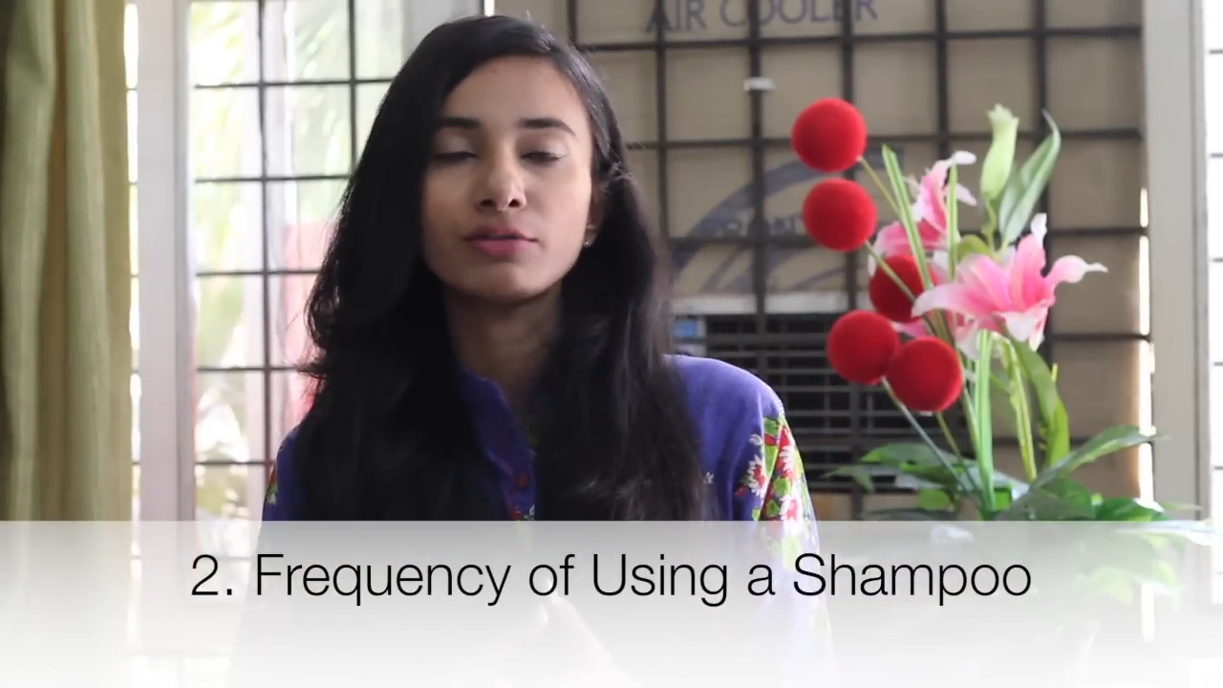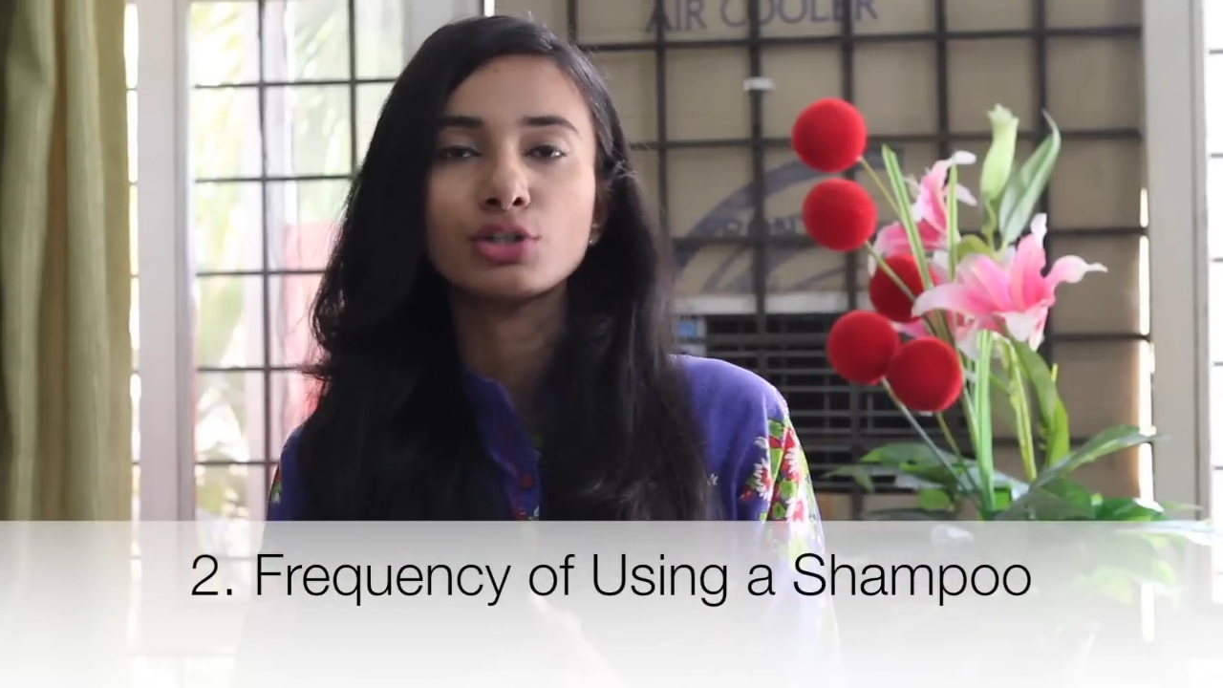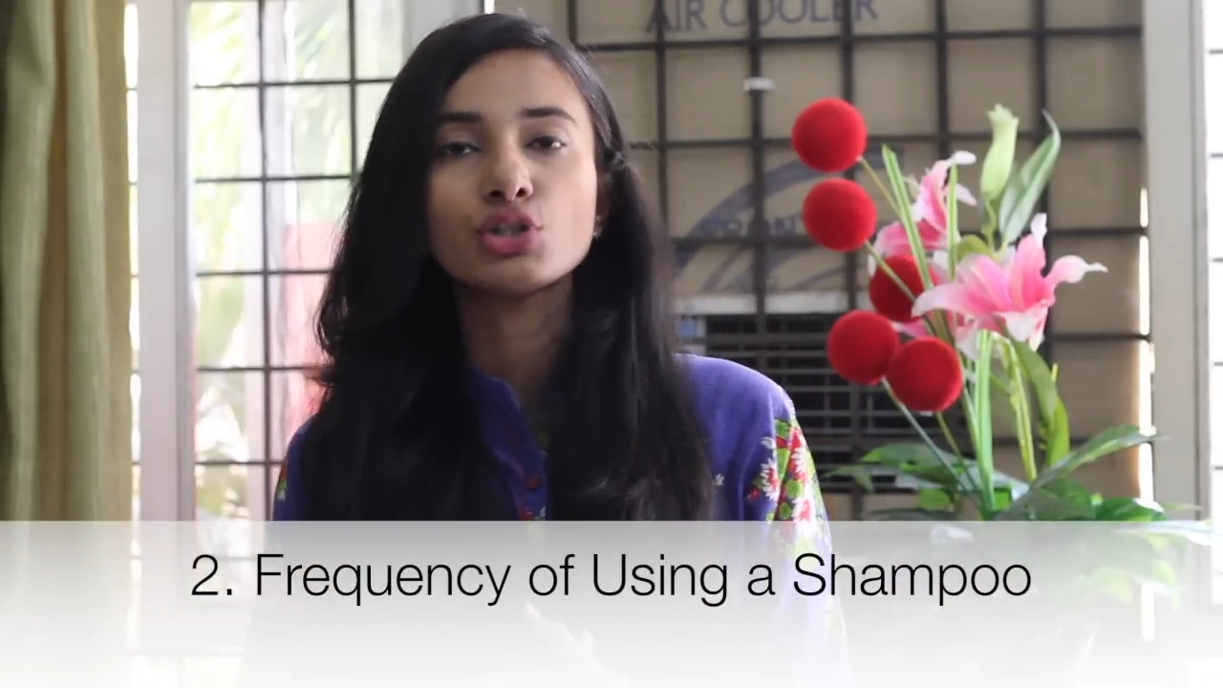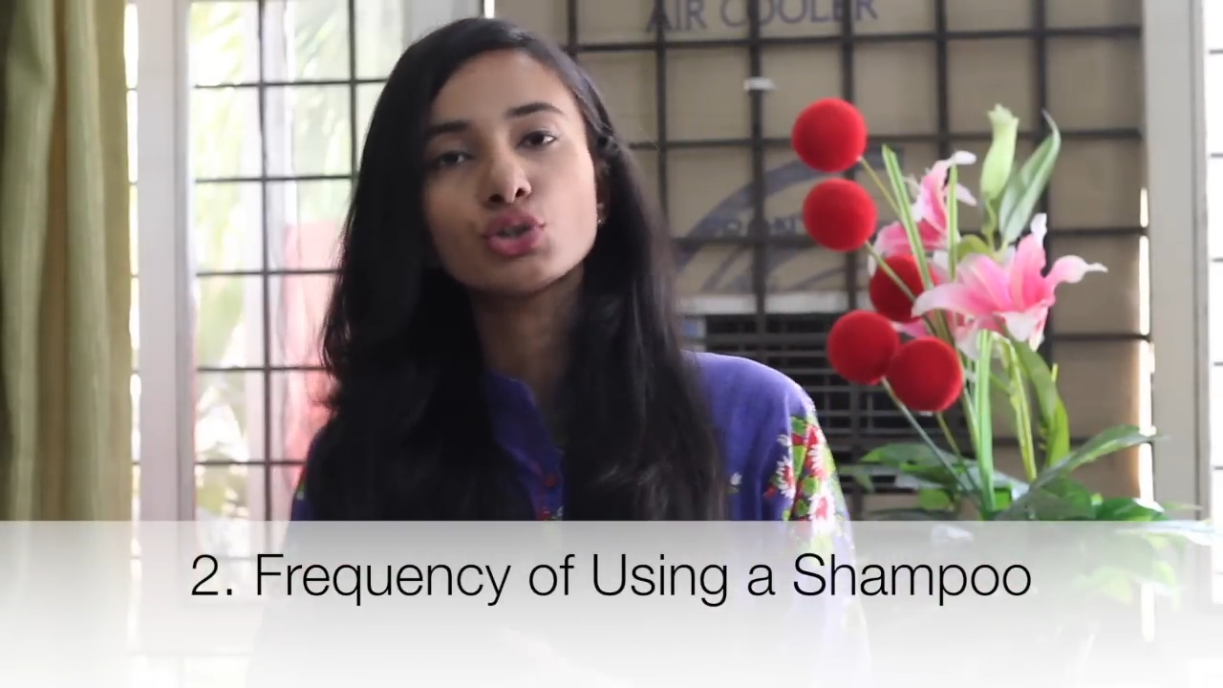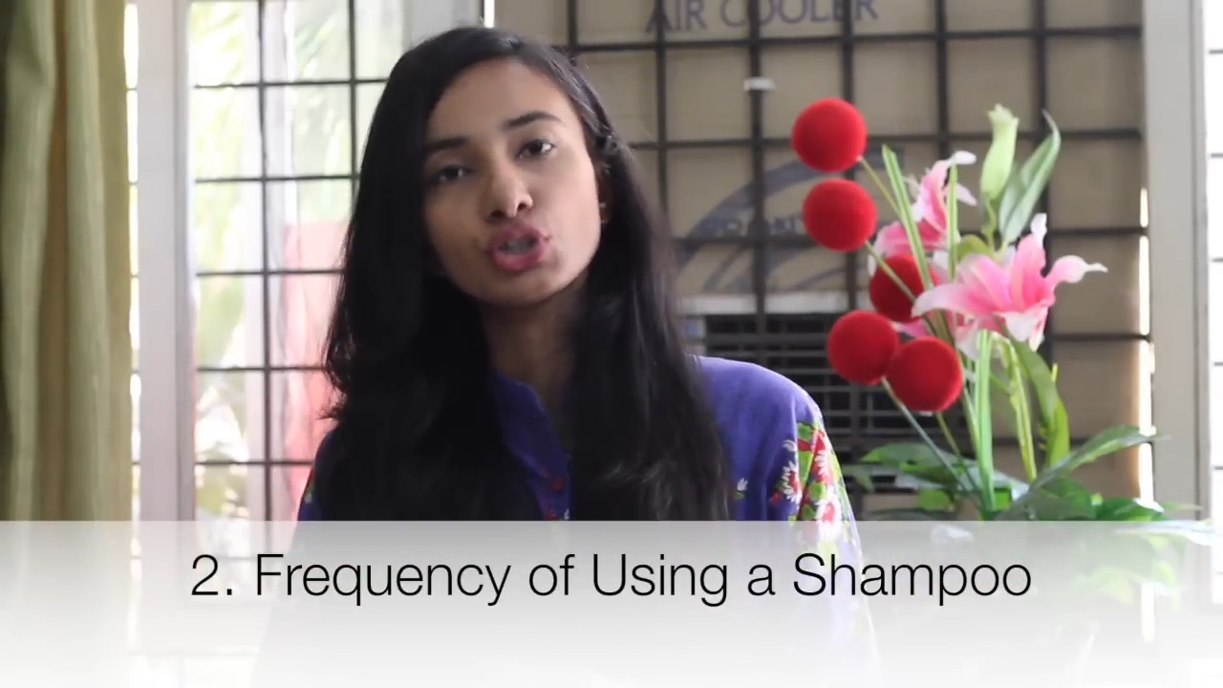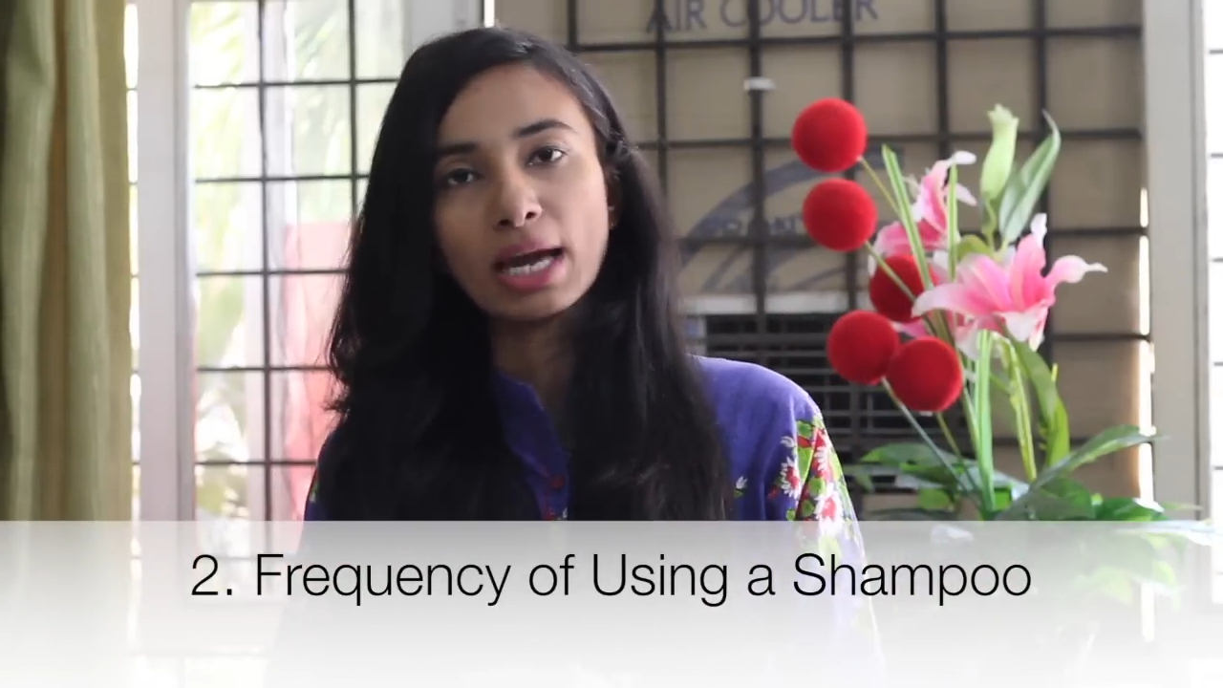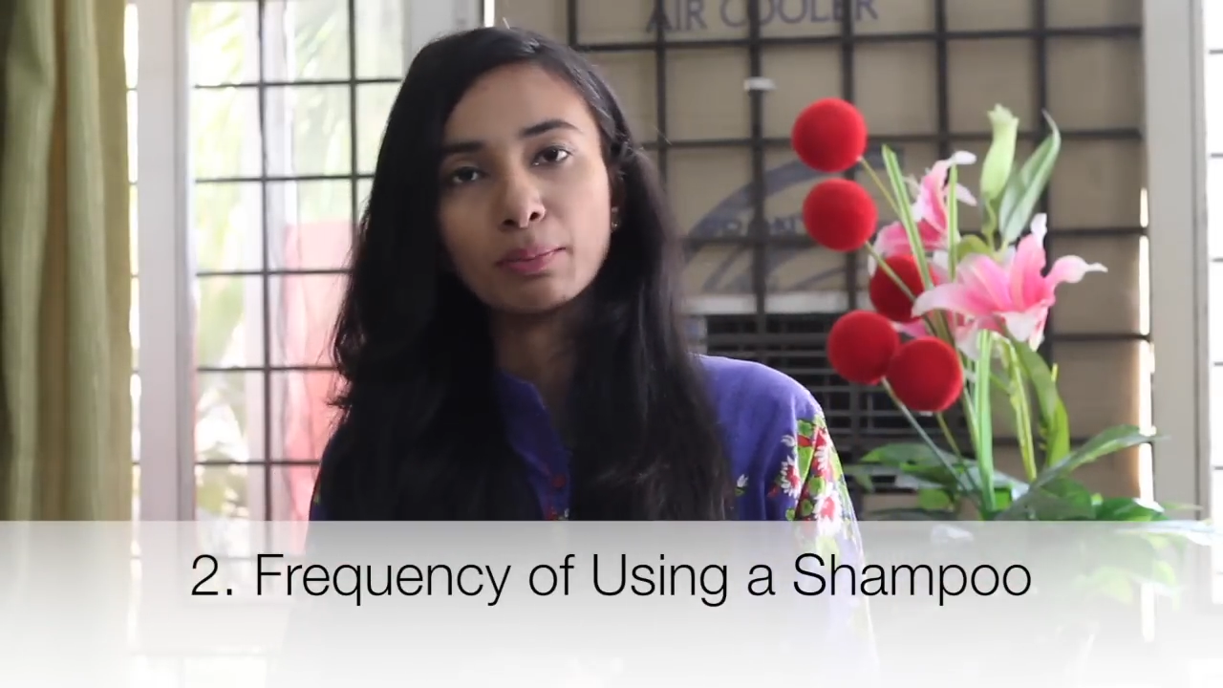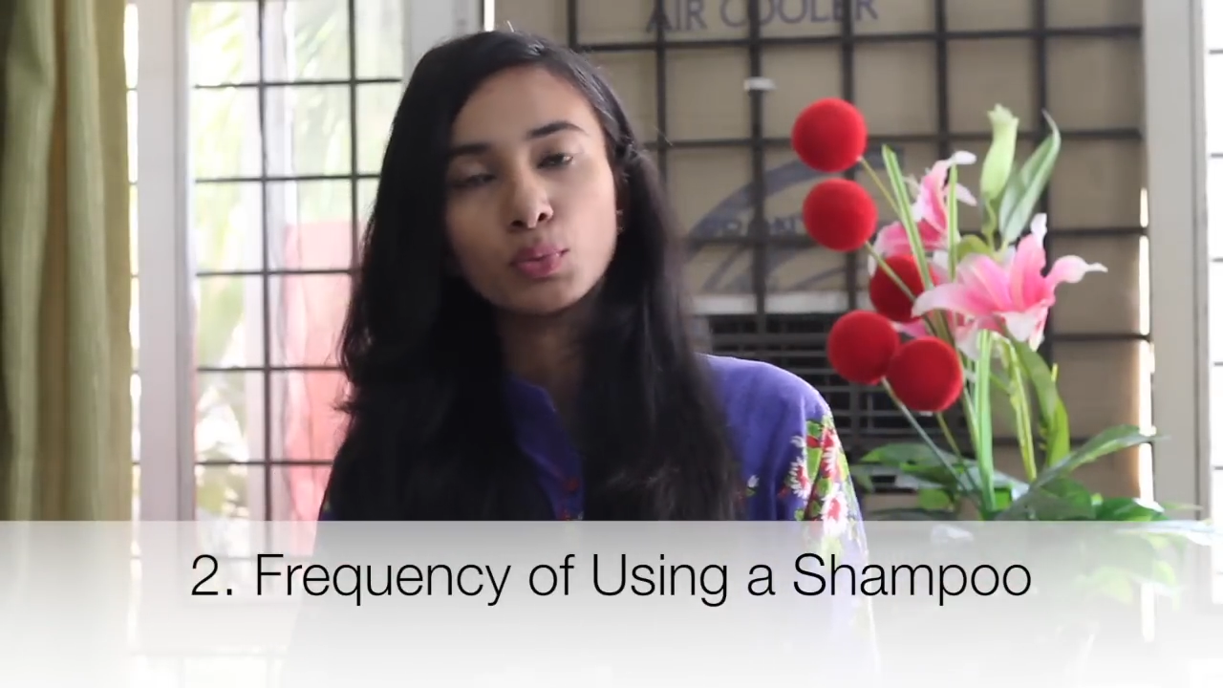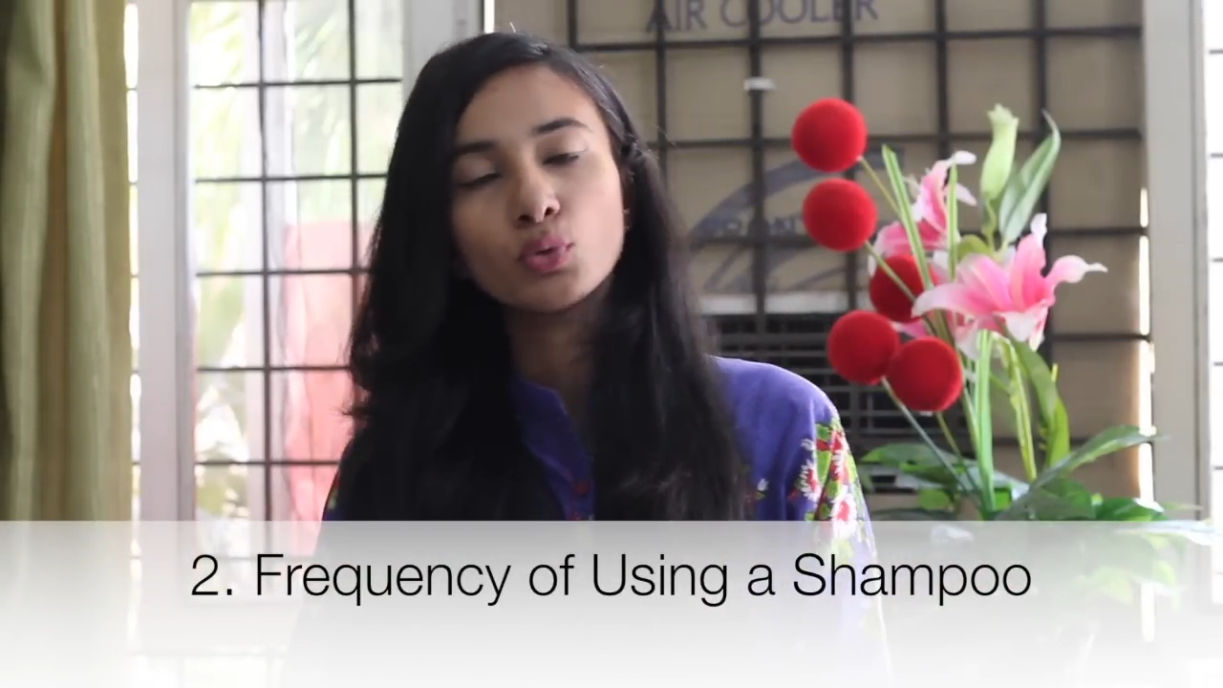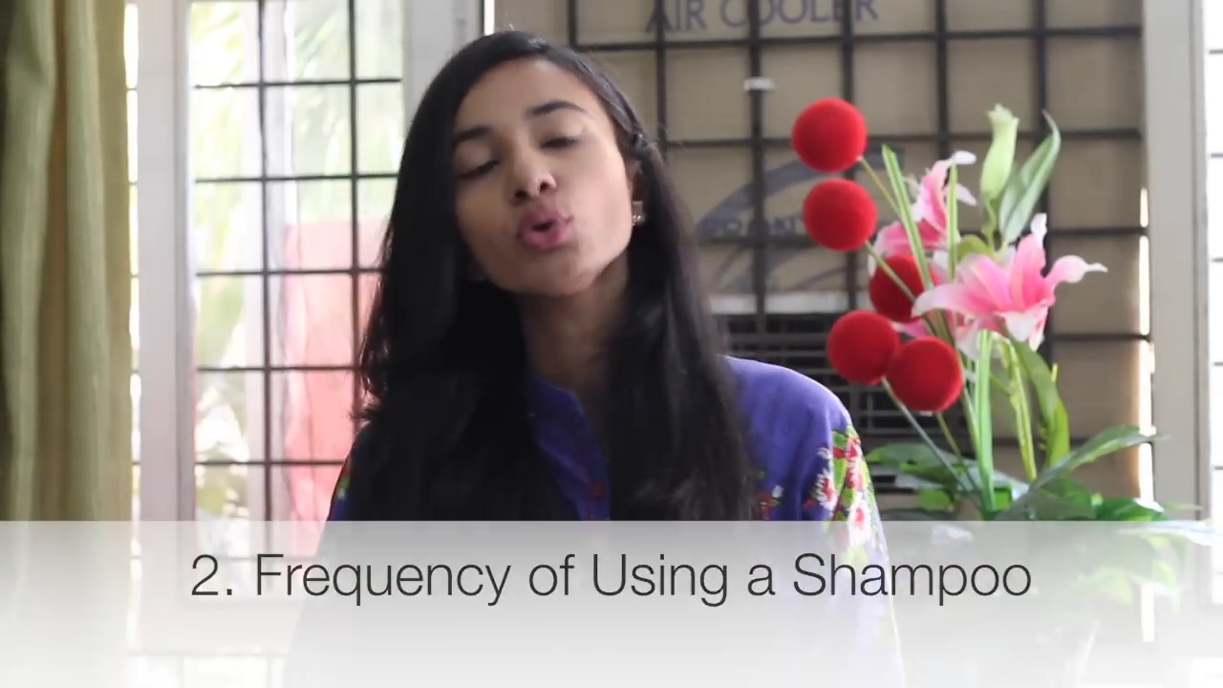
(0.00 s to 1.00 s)
which you
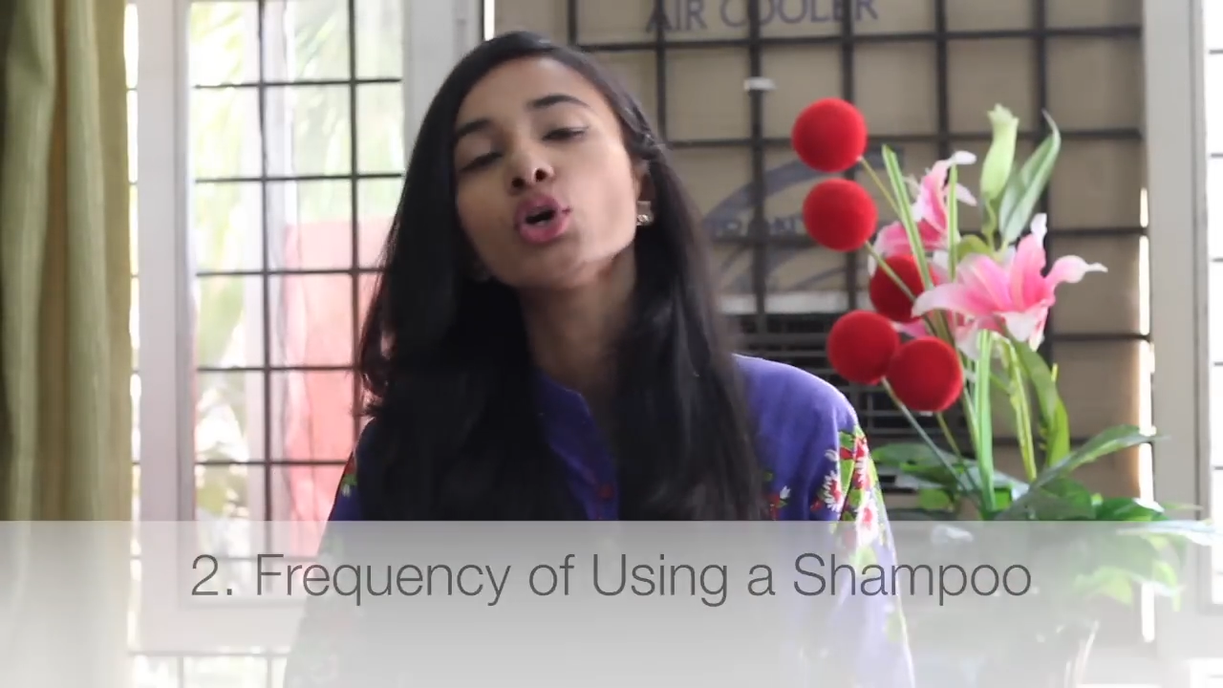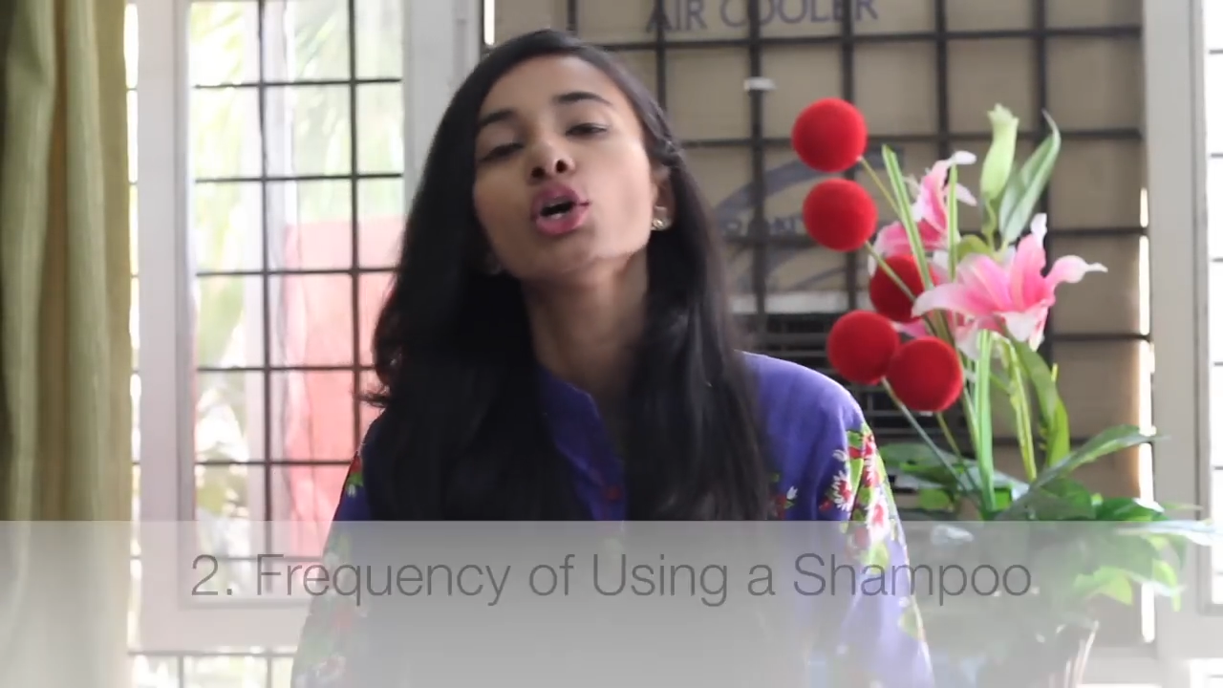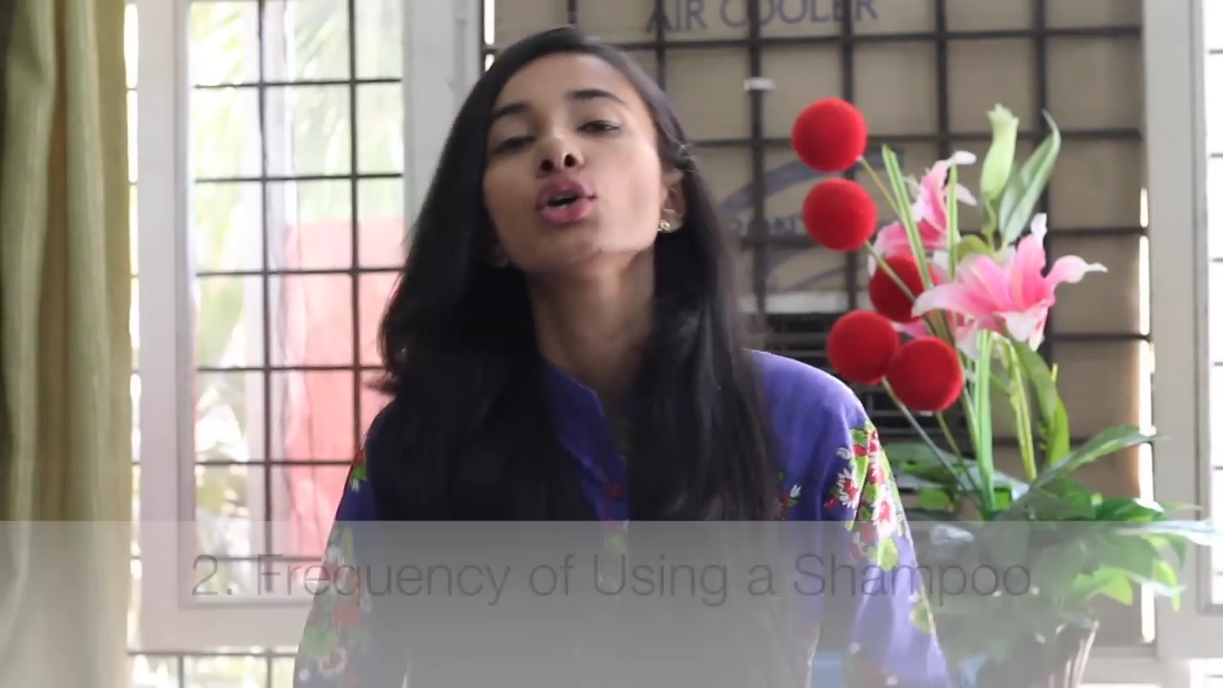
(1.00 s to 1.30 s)
shampoo.